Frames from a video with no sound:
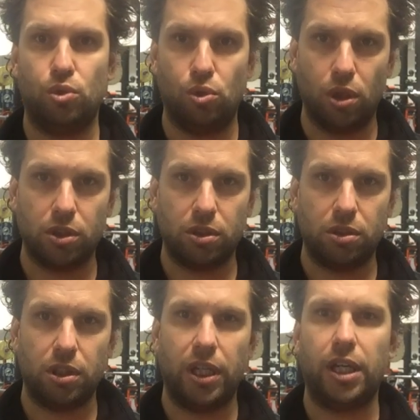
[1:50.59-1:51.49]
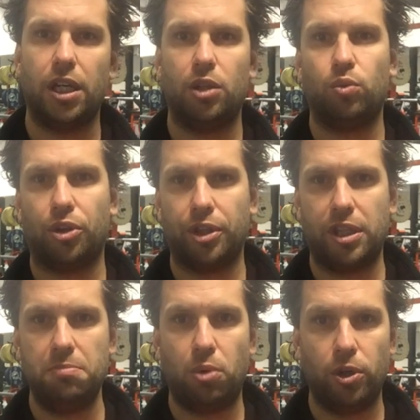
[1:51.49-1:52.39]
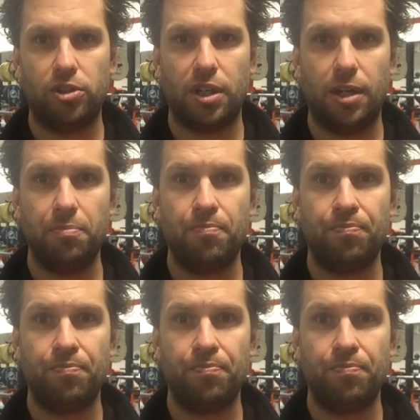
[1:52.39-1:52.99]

looks and what the key points are.